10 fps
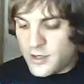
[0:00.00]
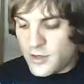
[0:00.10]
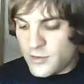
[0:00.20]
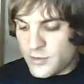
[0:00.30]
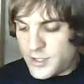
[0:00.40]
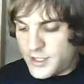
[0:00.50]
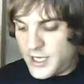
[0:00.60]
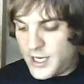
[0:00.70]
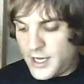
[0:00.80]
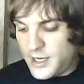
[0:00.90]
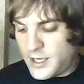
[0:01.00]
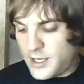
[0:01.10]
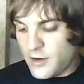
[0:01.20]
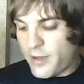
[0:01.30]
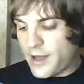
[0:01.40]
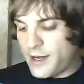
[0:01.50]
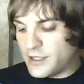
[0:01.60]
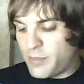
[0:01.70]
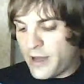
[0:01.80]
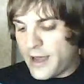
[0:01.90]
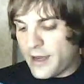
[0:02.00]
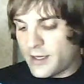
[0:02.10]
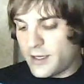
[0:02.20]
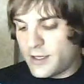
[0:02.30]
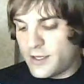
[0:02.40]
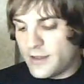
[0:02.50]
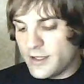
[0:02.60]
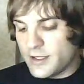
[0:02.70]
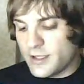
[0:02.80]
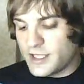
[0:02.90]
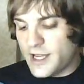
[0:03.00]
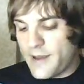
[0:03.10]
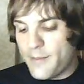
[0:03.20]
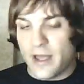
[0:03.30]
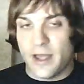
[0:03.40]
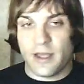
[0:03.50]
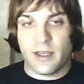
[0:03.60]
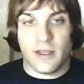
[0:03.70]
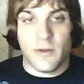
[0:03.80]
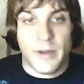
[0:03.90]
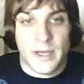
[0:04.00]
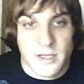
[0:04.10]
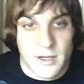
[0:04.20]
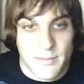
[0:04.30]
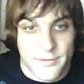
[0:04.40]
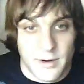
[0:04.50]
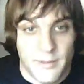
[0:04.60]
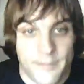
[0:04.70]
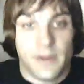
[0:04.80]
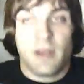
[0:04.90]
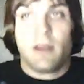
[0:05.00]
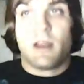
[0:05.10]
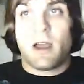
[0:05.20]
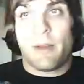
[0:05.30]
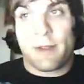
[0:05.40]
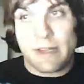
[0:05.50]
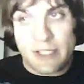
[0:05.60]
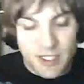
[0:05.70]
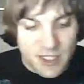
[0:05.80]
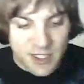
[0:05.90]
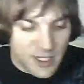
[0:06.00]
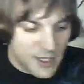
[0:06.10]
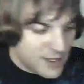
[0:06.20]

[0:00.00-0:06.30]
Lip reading: Don't take your pennies back to the same bank you picked up from. I mean, this is.